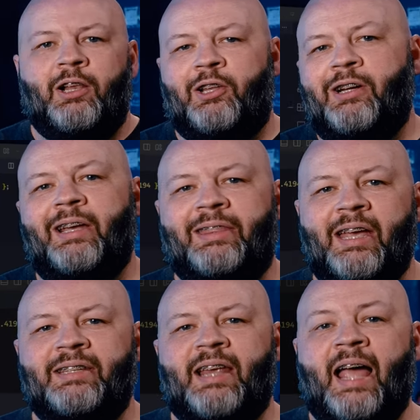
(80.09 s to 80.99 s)
Looking at
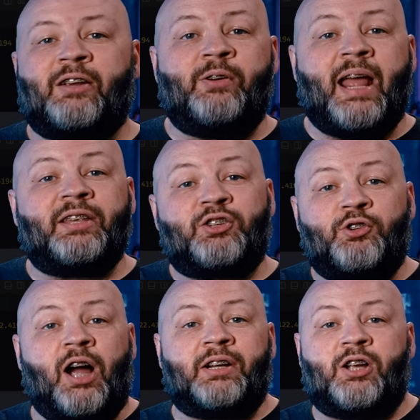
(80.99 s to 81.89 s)
this, I create a
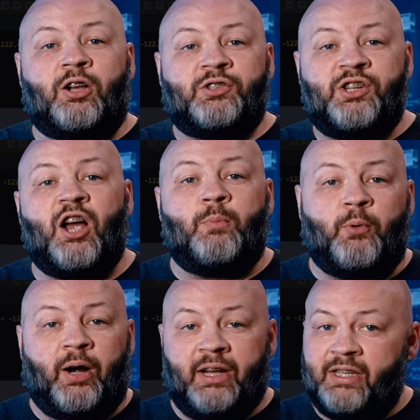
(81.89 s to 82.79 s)
struct called
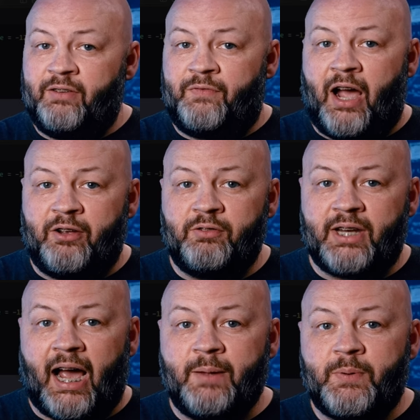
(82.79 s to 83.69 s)
geopoint. It's a value
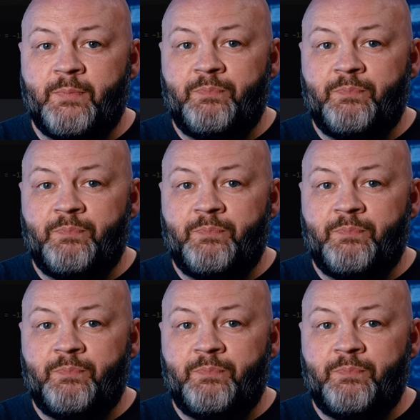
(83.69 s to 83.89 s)
type.